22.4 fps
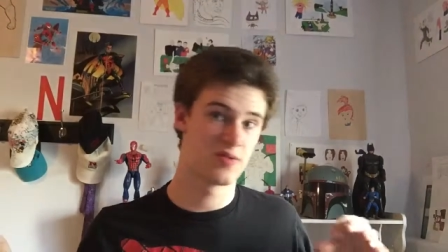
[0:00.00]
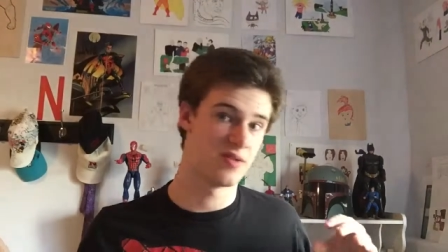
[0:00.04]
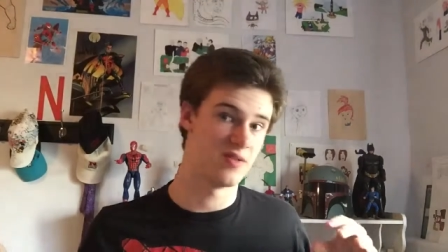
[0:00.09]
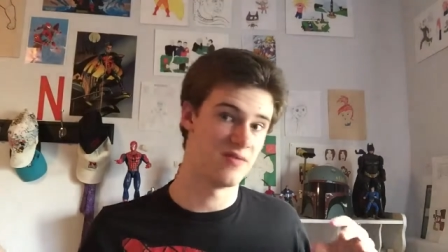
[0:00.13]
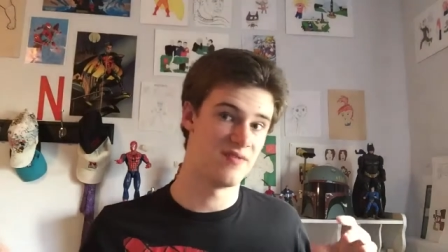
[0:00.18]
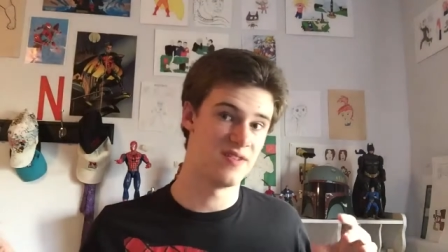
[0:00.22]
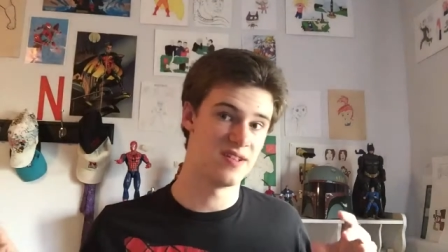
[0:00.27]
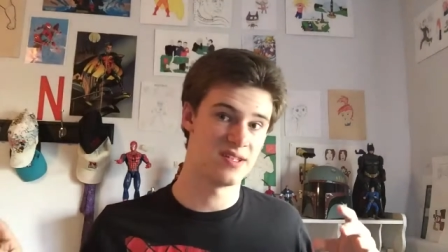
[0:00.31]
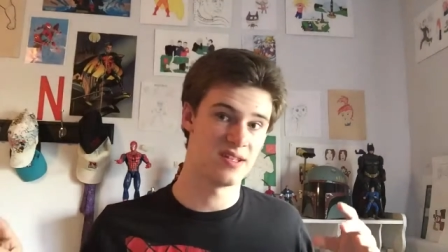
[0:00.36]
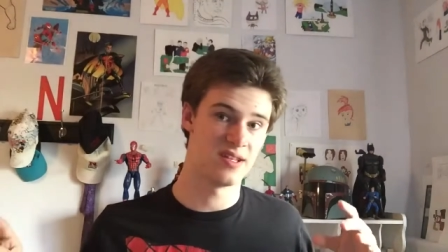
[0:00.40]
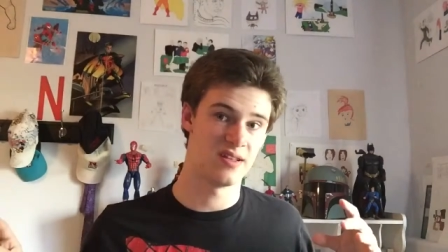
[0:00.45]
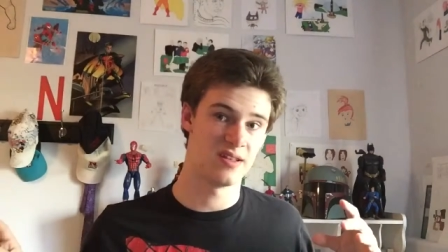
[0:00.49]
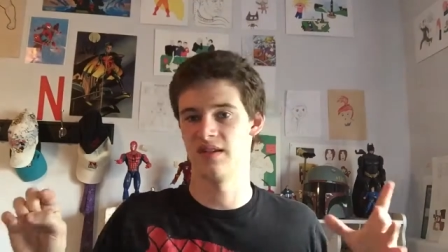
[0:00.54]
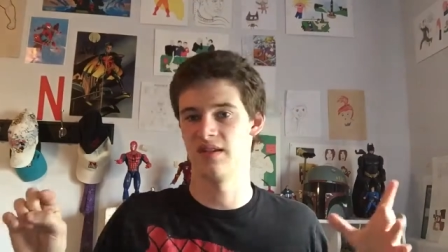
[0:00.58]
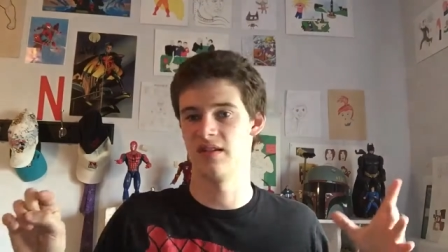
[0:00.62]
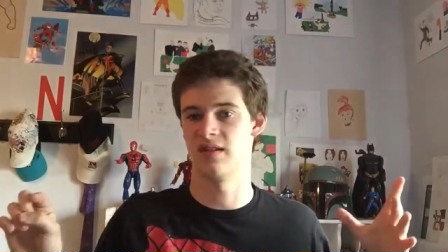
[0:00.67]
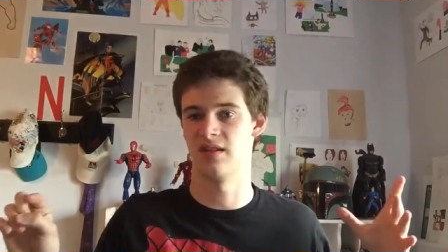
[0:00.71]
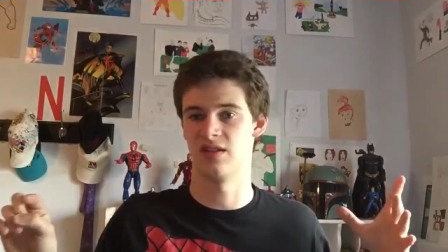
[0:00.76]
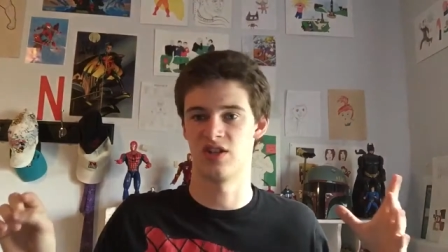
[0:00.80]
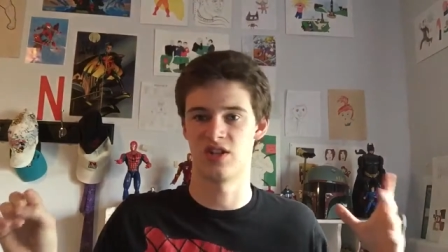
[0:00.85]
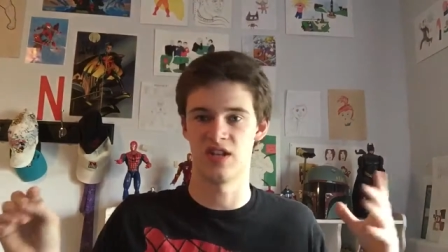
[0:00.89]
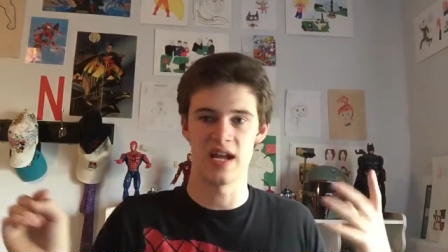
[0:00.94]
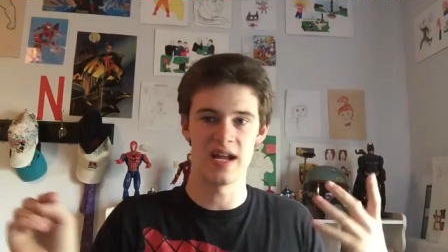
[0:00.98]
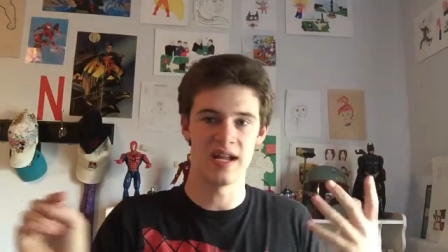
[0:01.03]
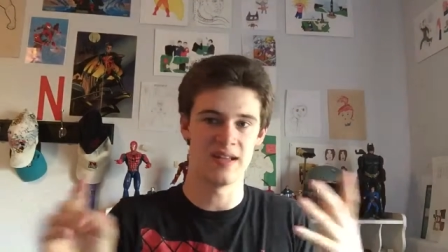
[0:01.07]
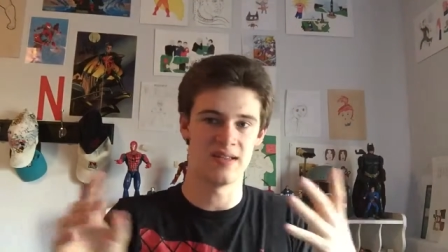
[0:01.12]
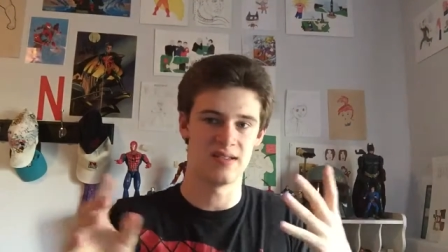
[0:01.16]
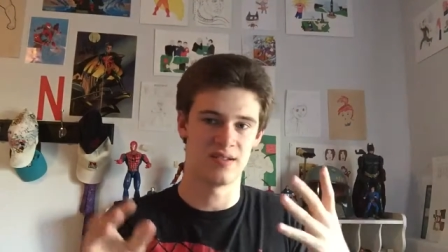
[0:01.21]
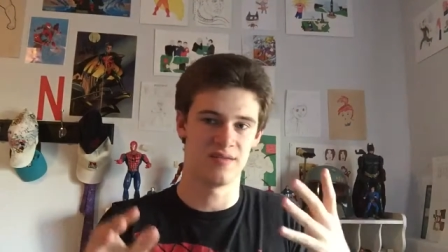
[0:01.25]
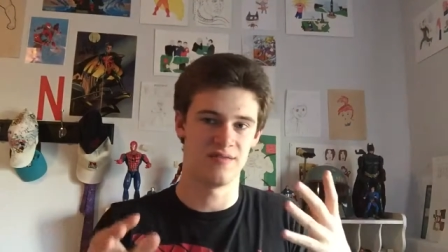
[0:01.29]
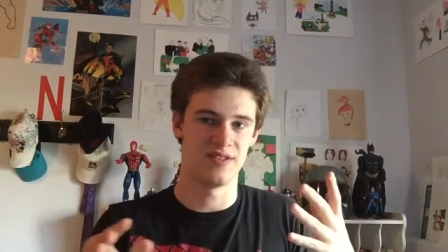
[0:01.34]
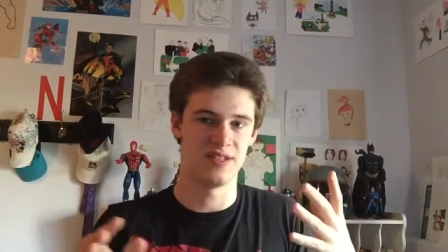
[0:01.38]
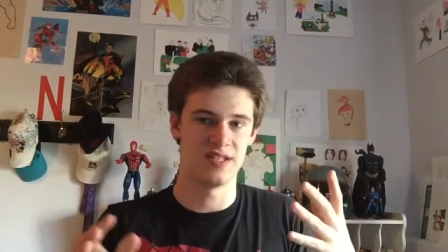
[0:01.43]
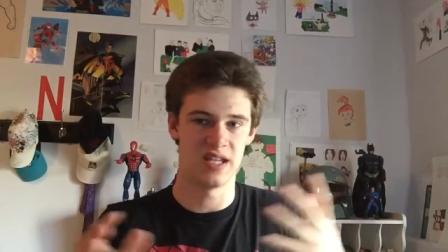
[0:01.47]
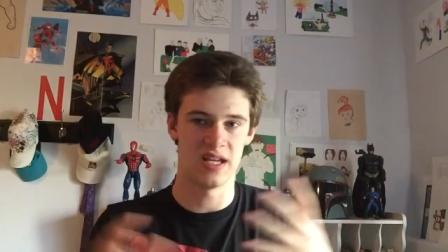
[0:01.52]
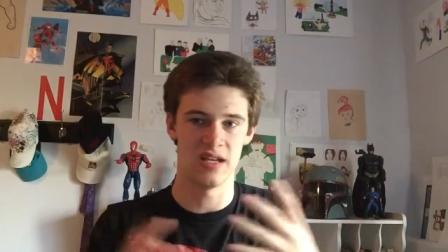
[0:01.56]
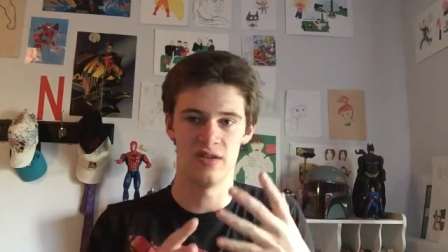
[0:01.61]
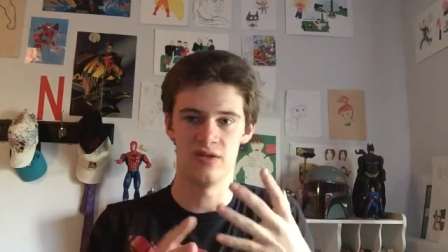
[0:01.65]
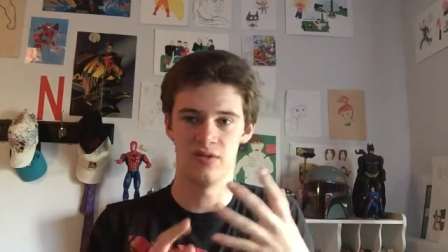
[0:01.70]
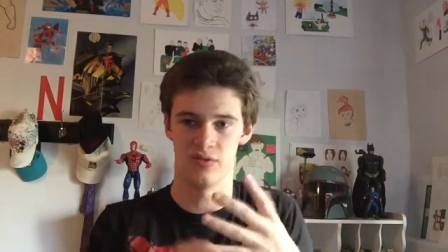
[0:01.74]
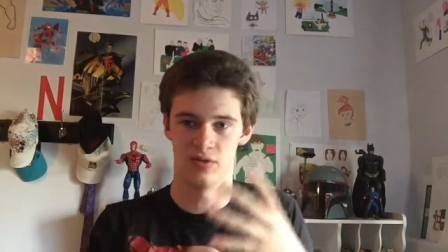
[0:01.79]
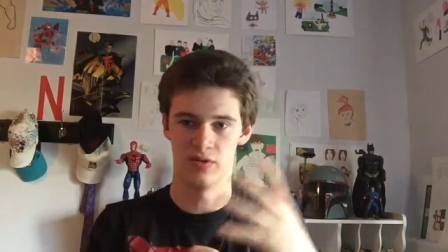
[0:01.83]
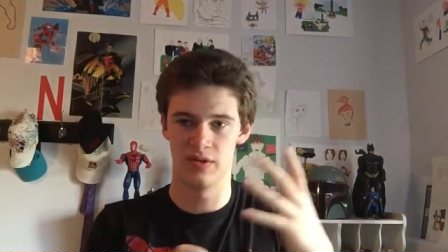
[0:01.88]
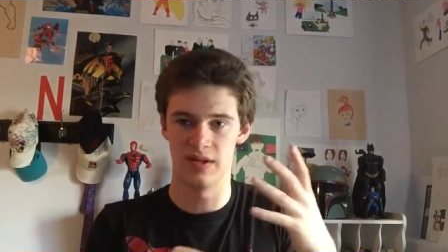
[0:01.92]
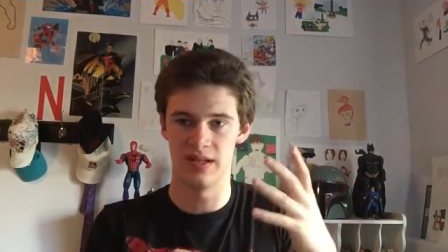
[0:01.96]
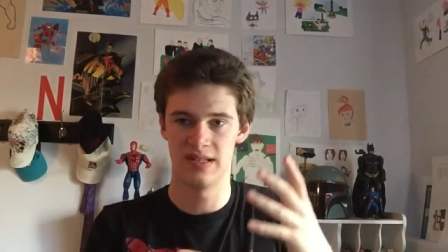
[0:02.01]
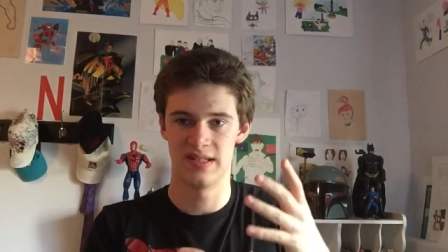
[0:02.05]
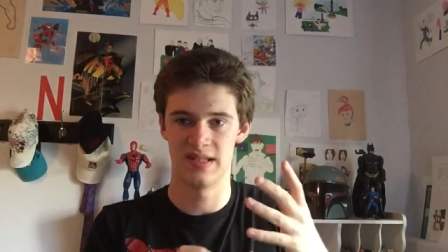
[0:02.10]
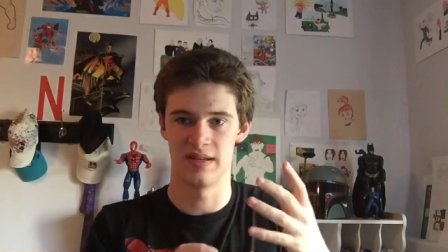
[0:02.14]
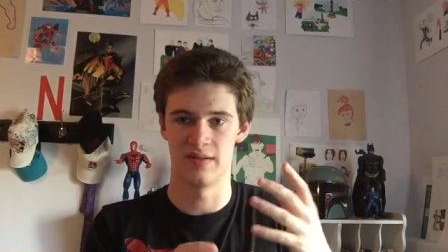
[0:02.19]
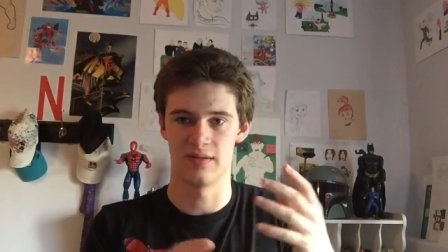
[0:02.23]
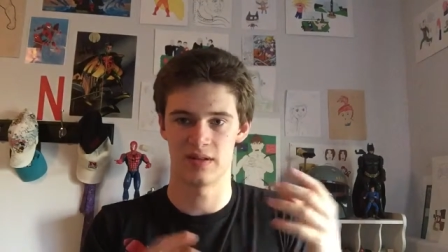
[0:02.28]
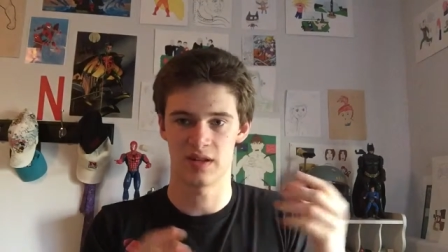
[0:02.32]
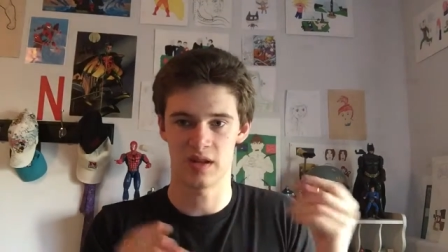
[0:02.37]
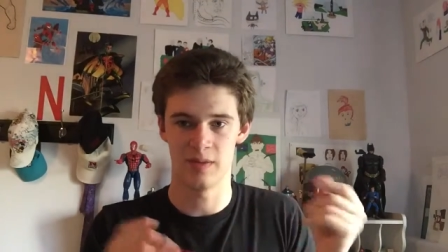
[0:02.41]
would visit the shades of the dead druids and